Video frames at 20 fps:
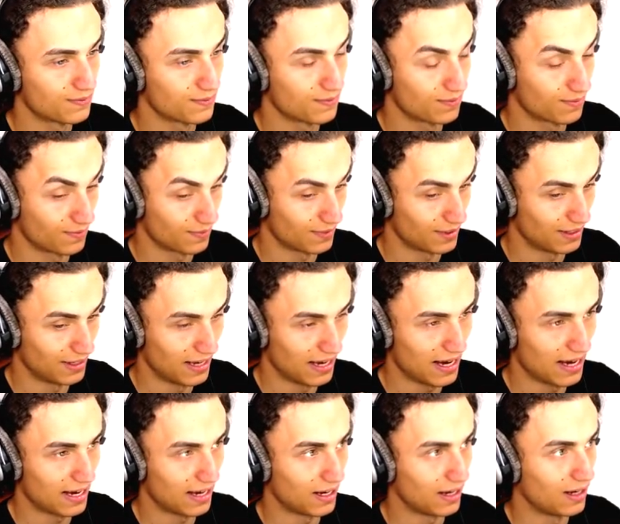That's true.
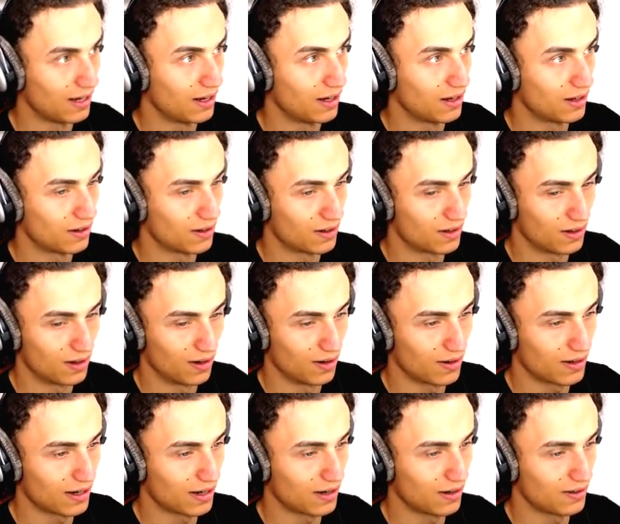Yeah. Acceleration. Look
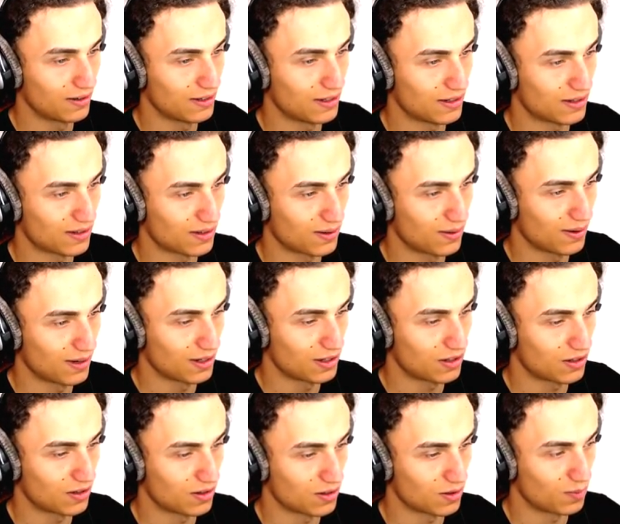at all these questions,